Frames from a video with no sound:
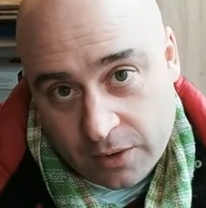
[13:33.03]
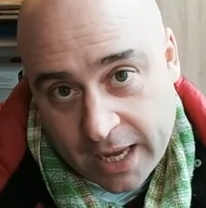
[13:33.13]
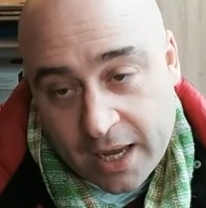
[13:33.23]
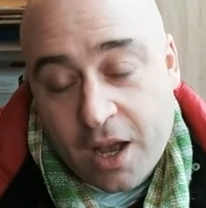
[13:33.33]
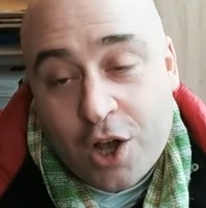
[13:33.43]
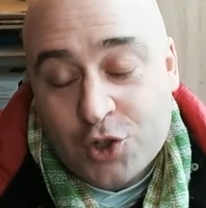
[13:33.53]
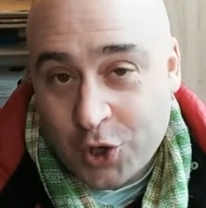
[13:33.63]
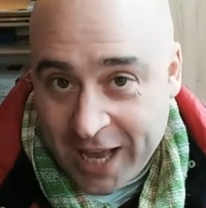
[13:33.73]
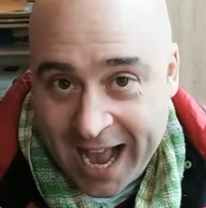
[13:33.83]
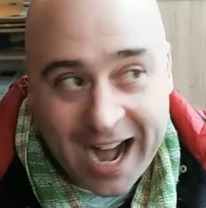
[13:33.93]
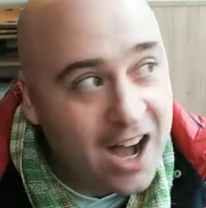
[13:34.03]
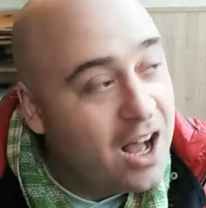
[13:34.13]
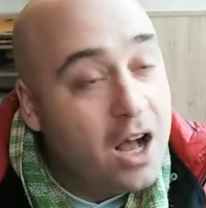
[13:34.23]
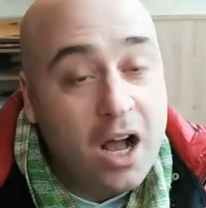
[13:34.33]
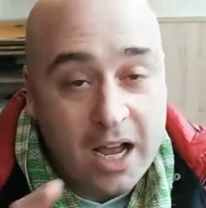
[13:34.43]
Okay. So, yeah,
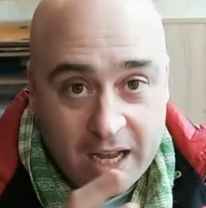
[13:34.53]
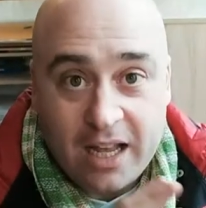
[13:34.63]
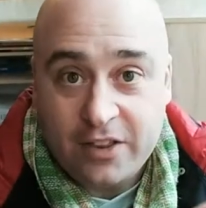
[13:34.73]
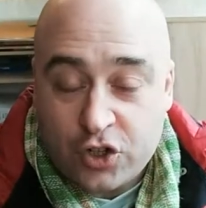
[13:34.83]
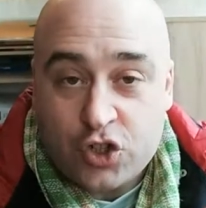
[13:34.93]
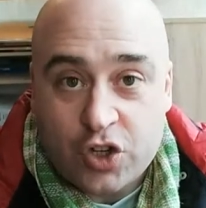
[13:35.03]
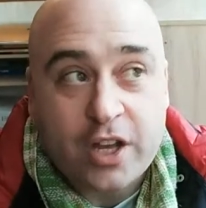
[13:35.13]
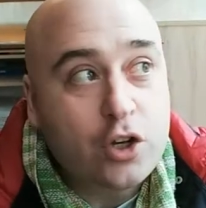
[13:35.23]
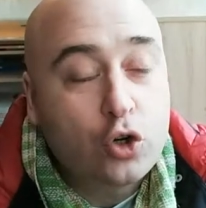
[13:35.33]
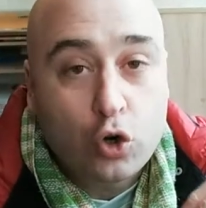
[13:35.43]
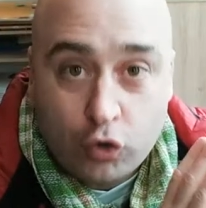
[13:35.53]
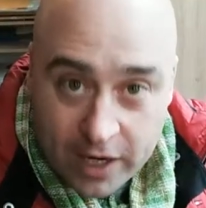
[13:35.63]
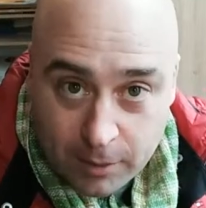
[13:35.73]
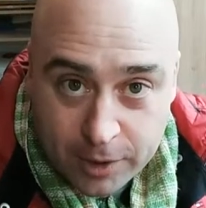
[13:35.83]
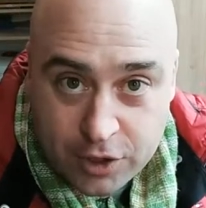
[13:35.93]
this is an
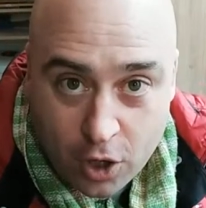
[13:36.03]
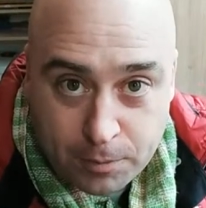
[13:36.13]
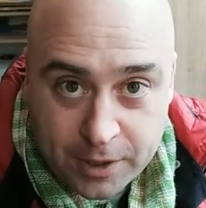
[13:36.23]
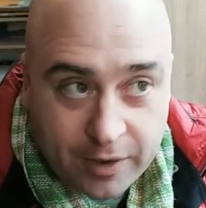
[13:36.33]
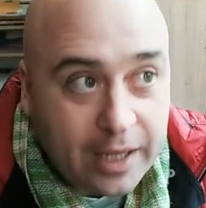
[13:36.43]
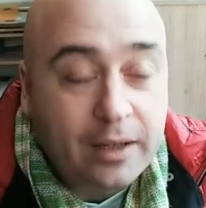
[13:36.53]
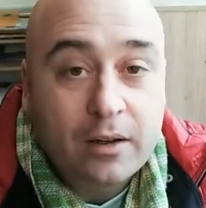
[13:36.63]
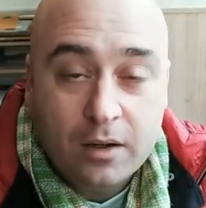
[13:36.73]
incredibly dark period